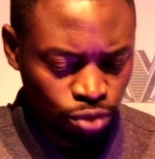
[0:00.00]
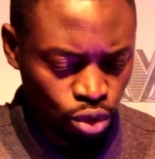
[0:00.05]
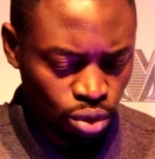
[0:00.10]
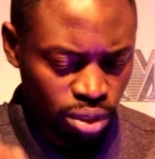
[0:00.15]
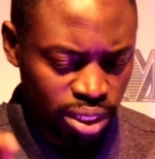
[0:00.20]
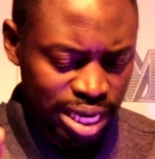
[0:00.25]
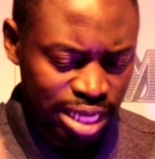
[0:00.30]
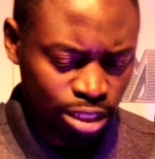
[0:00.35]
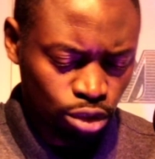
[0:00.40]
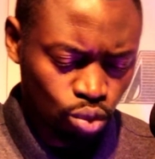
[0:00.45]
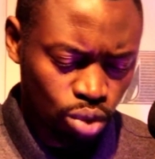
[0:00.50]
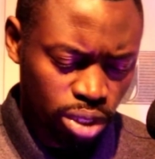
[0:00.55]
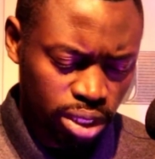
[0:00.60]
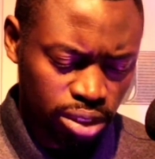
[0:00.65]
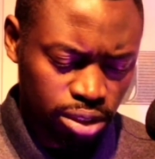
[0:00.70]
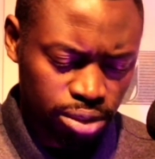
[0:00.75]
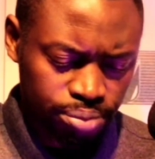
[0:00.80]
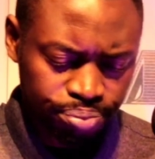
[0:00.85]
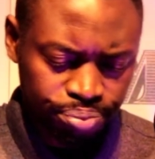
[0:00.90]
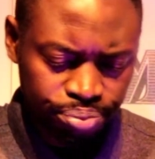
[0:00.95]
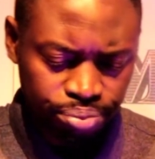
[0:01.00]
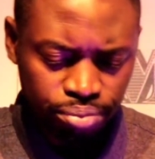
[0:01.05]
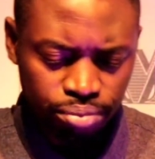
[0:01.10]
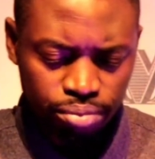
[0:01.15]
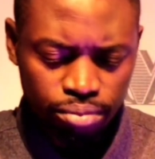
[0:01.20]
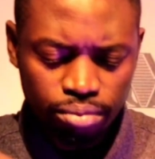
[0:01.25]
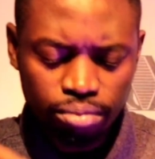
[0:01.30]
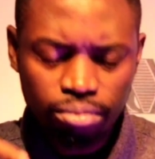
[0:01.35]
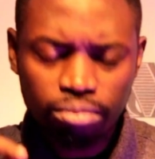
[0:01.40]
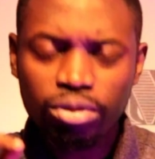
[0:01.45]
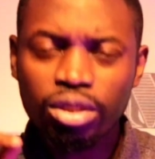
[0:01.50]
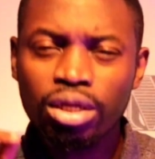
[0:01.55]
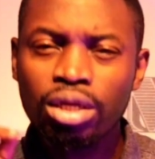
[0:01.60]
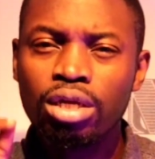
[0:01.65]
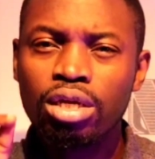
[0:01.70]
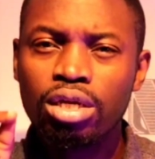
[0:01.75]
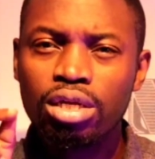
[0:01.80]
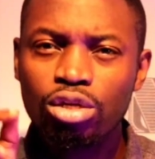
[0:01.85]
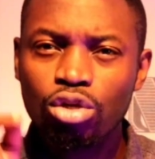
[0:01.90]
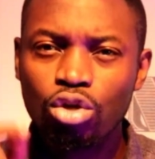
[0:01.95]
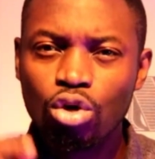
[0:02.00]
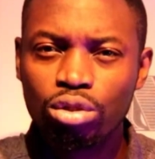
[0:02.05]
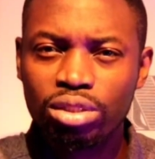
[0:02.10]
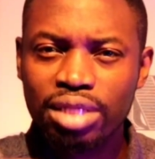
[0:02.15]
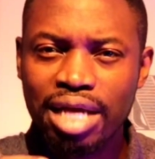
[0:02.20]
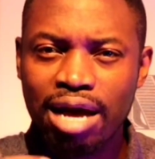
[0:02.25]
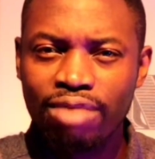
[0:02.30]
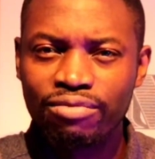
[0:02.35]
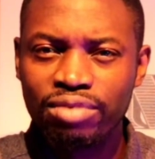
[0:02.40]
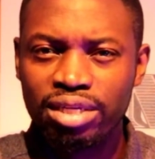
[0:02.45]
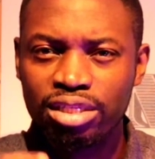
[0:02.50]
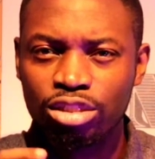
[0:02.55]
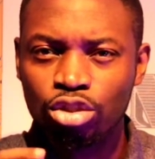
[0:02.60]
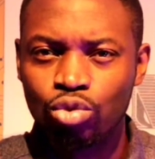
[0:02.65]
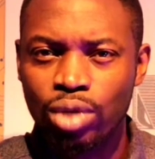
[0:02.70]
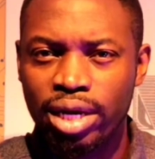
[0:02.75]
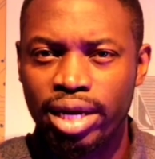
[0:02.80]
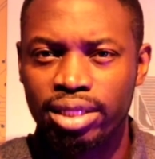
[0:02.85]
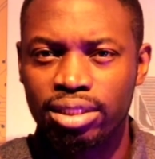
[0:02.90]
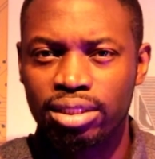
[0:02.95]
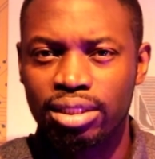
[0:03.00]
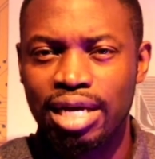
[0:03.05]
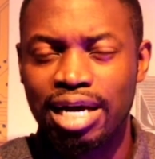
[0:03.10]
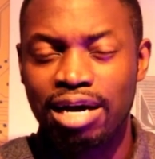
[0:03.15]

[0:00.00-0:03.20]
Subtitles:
So next one is not having a strategy.